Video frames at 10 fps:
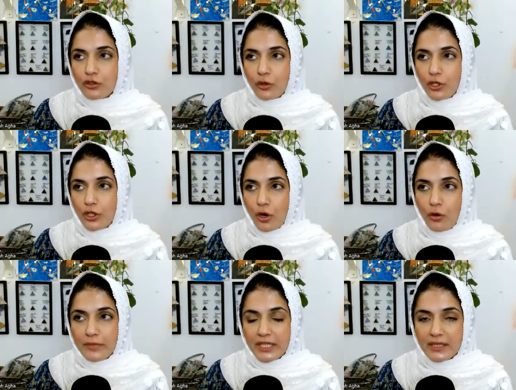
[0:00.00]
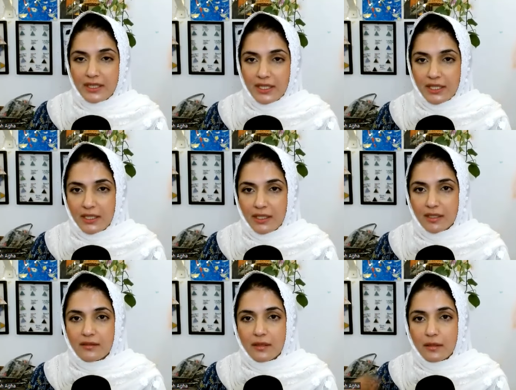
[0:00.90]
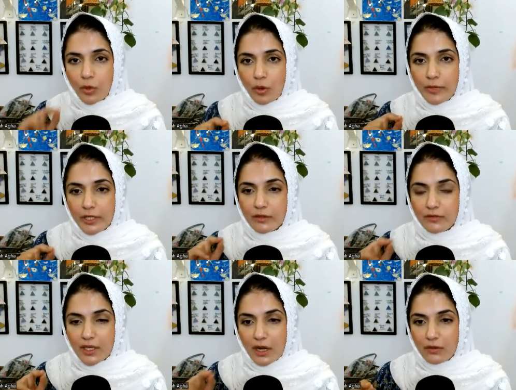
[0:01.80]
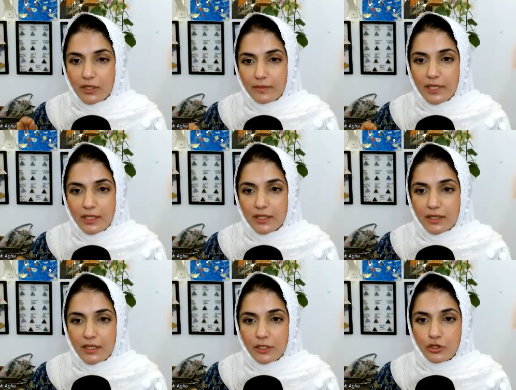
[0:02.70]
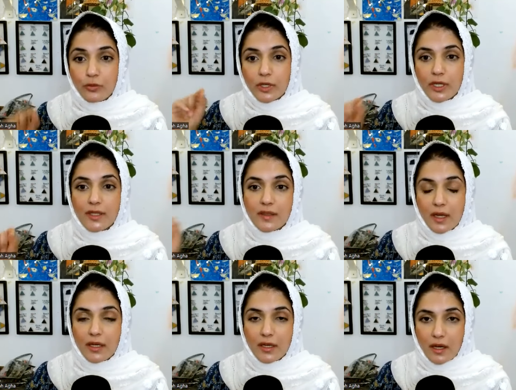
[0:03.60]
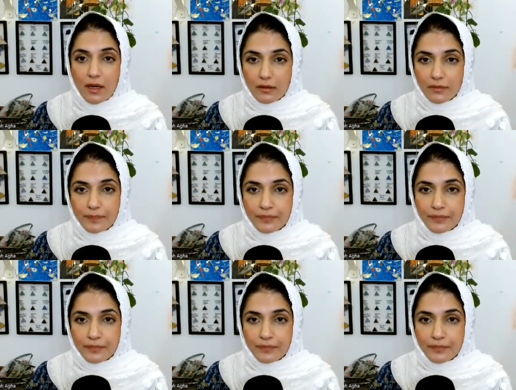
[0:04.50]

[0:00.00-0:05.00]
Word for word: so Yawmid Deen is the moment of accountability towards Allah,